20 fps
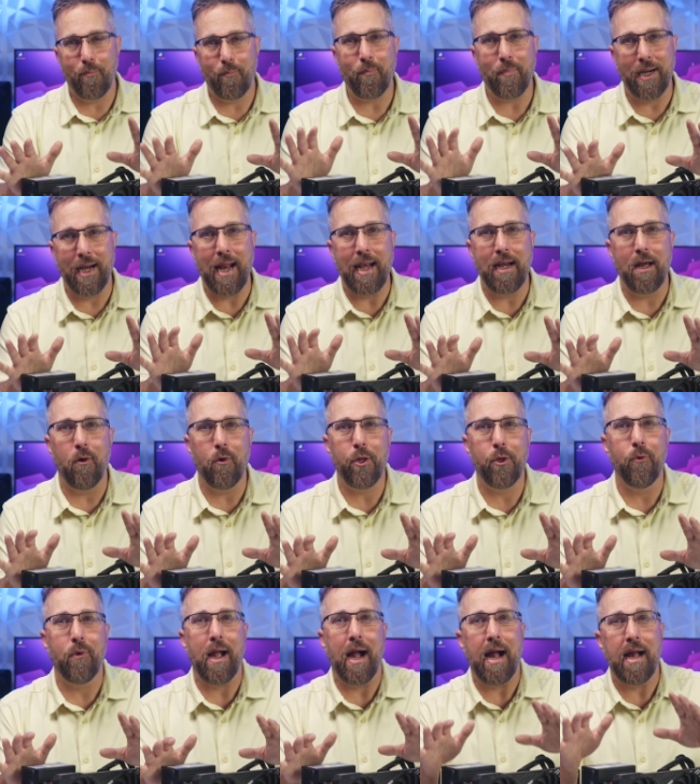But I know
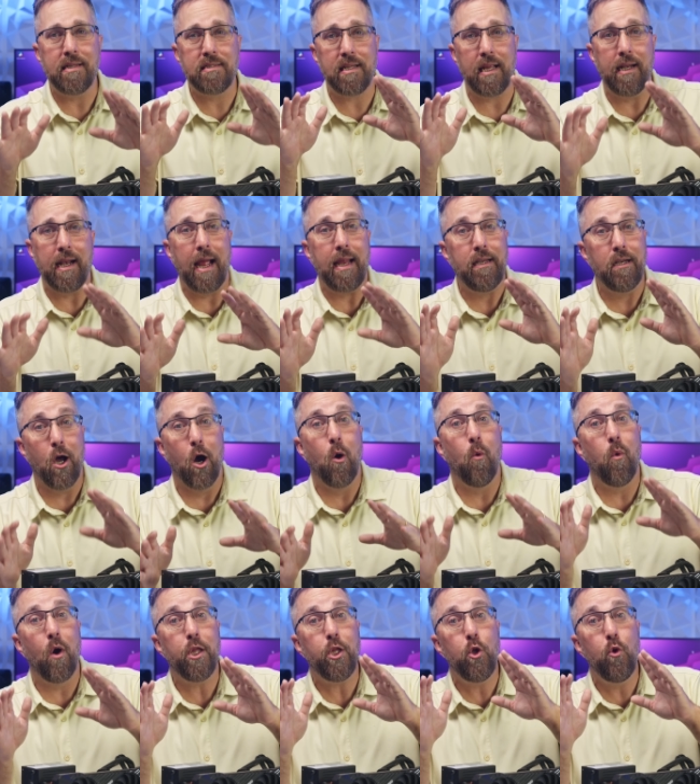you guys, and I know
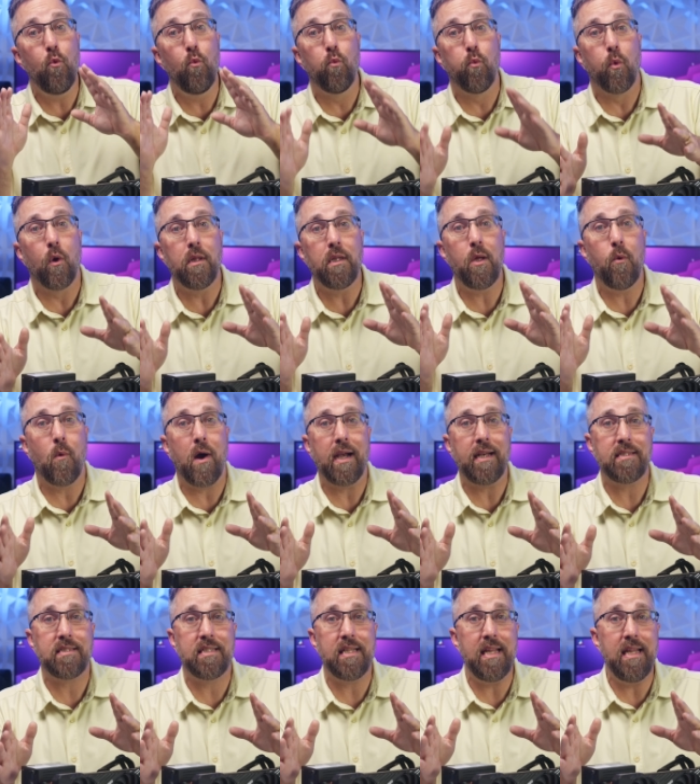what you really want
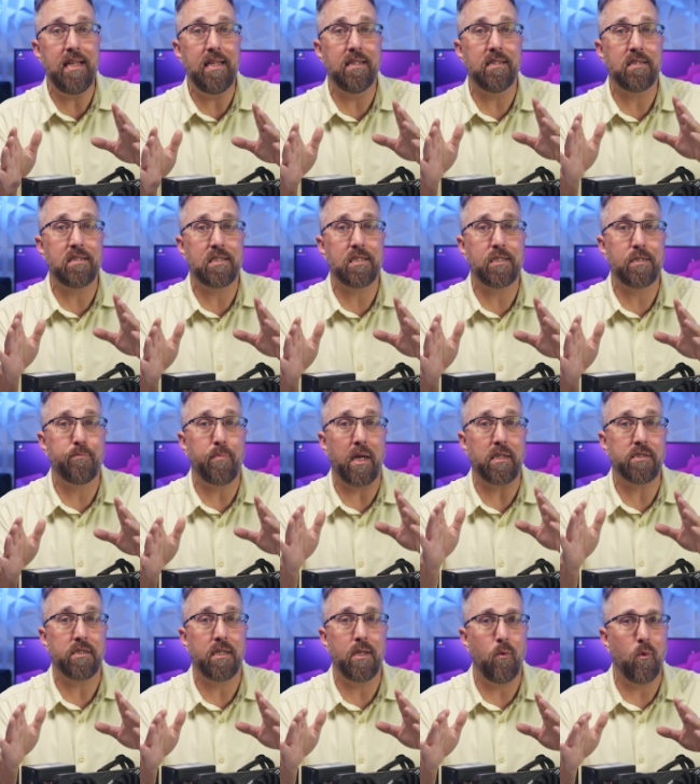to see,
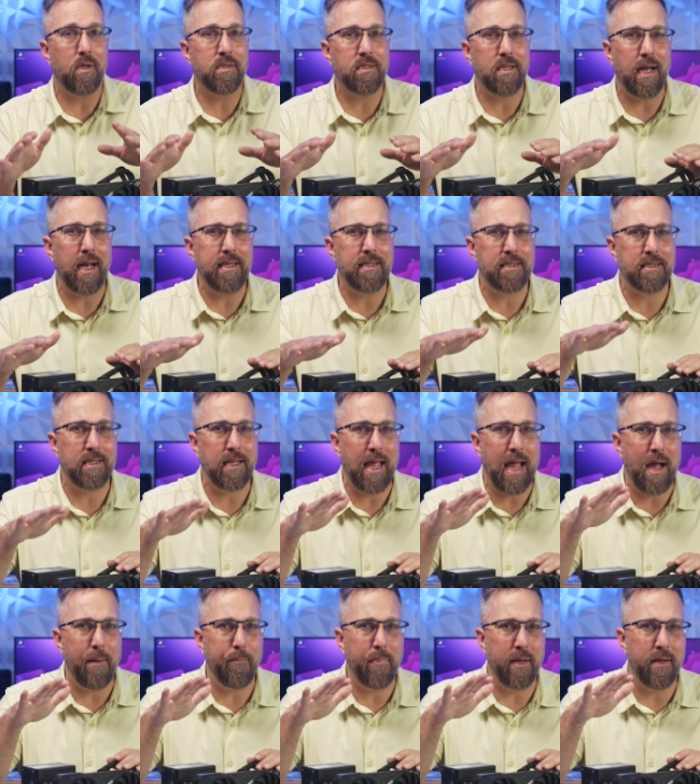especially once I
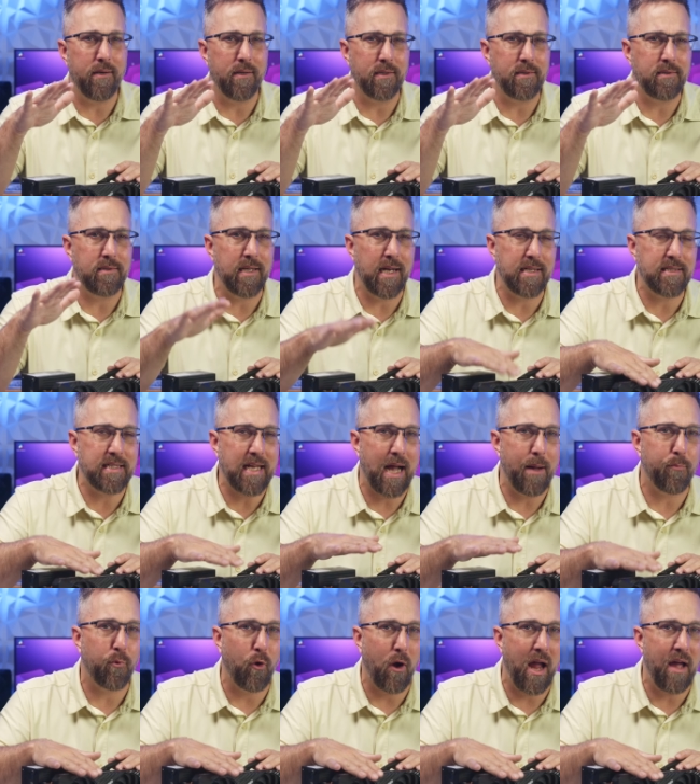slap in a
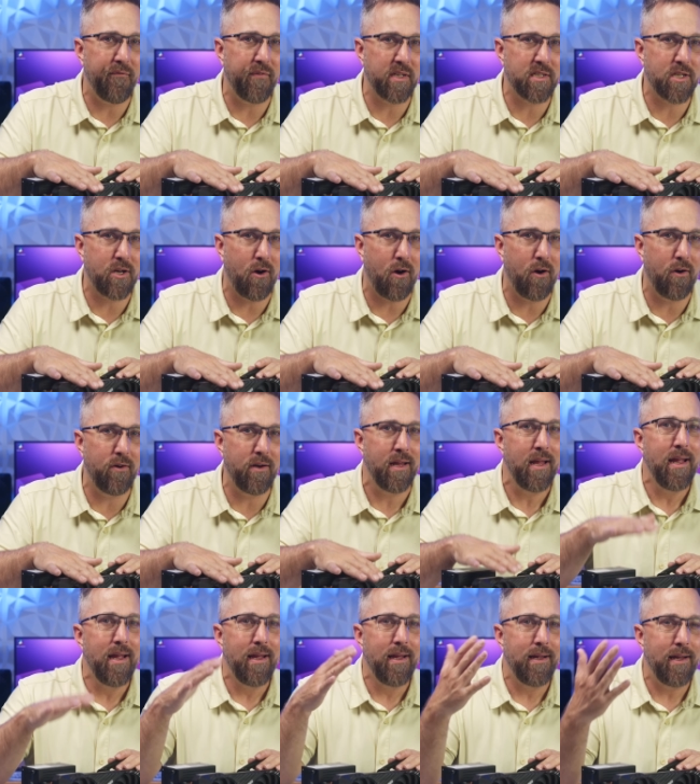desktop graphics card
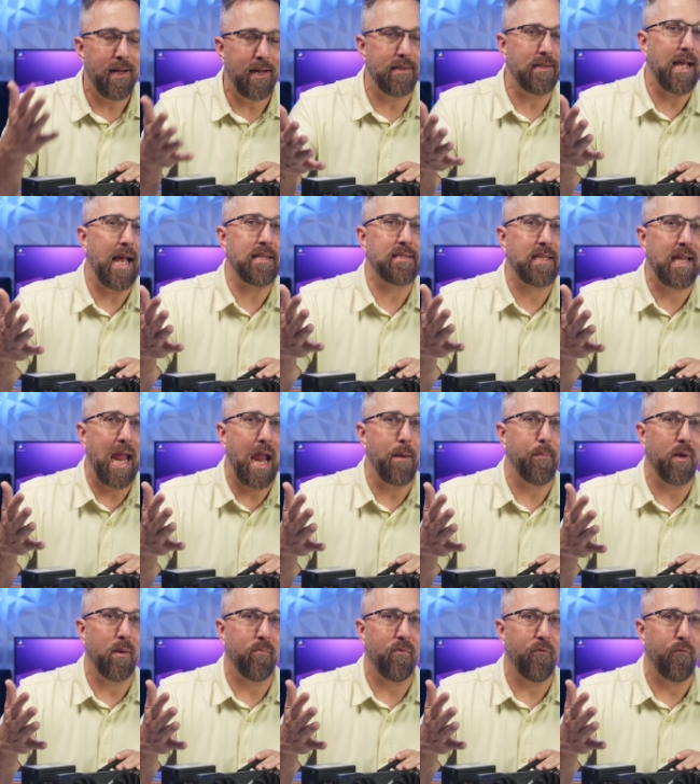and that's
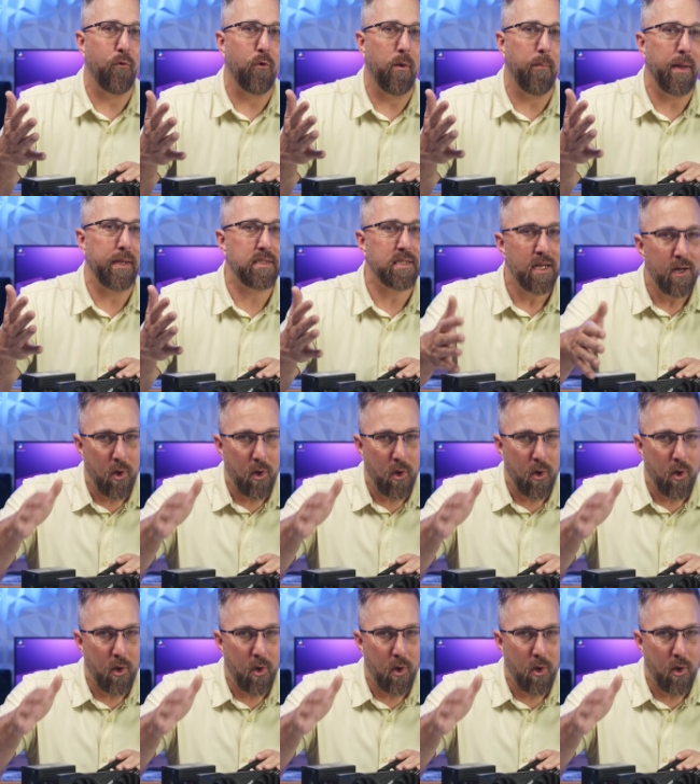gaming performance.